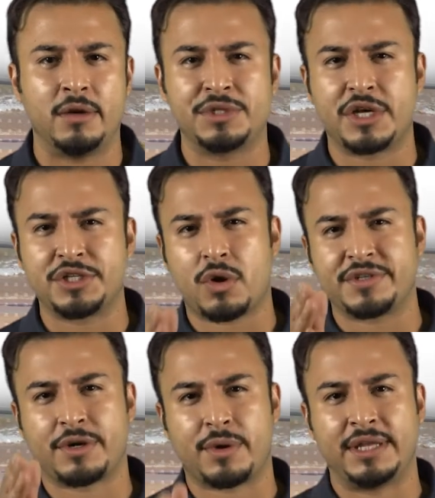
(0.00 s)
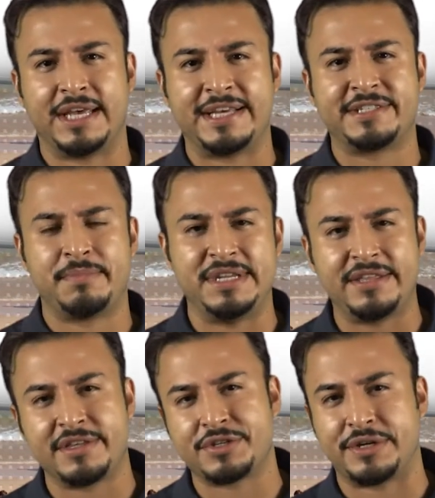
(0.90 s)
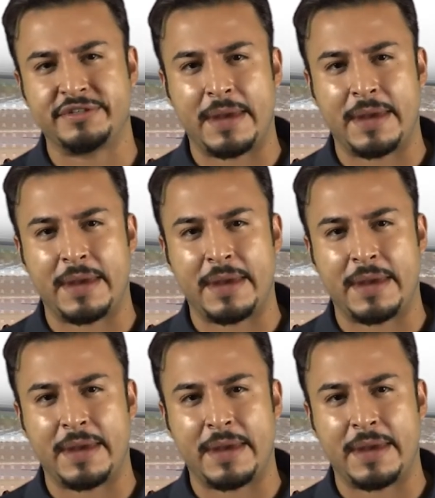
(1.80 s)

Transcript: which cuts across the Great Lakes beneath the Straits of